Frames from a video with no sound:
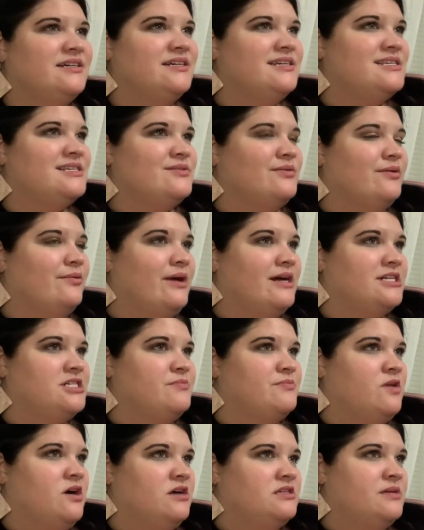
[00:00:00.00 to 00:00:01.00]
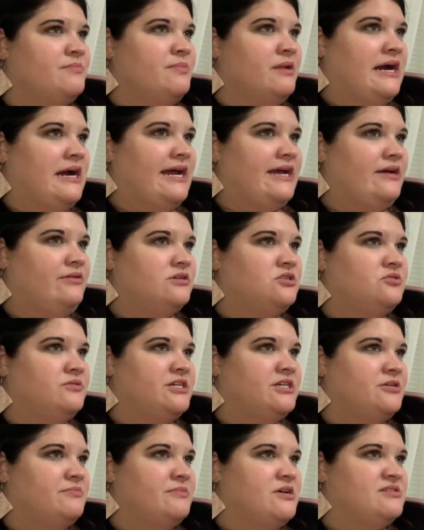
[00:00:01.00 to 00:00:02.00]
So we're watching Walk the Prank, which we
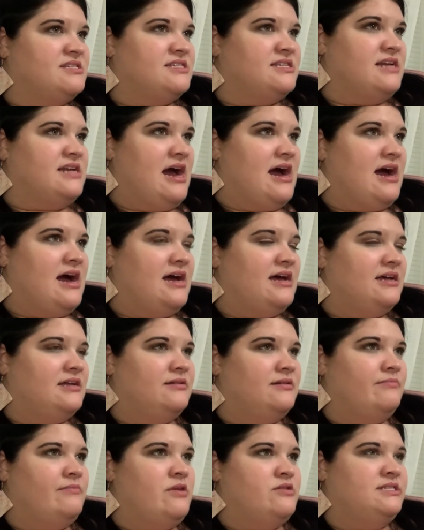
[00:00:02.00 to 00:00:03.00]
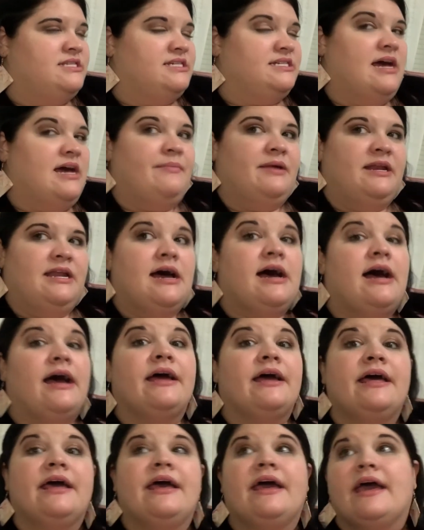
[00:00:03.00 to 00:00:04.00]
do most of the time at night.
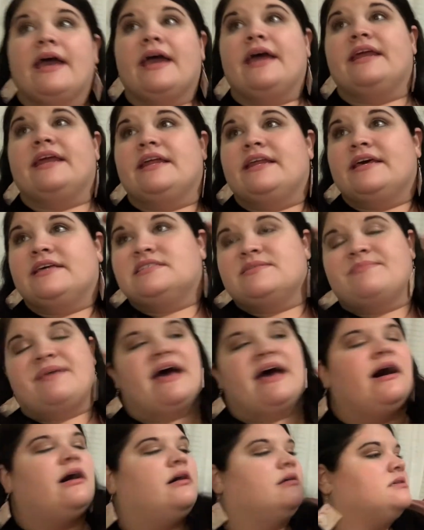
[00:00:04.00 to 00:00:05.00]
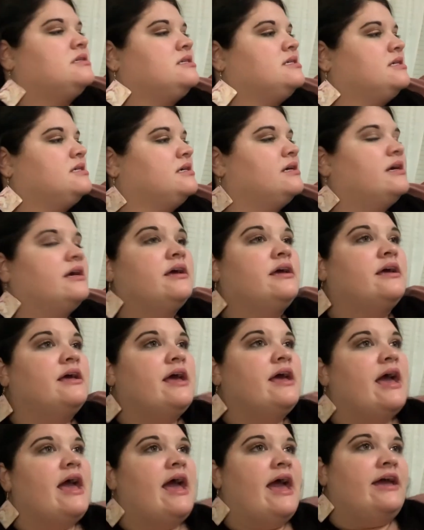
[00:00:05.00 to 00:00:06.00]
And it is about
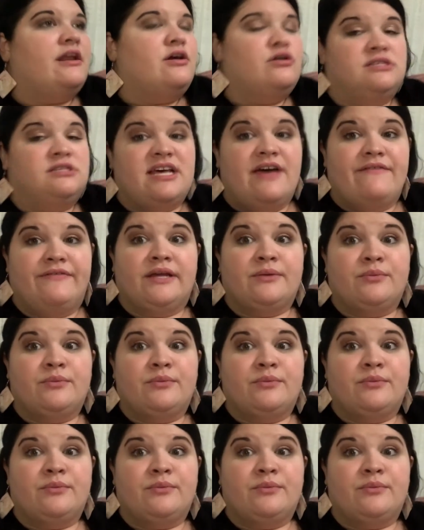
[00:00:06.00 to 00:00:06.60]
8:07.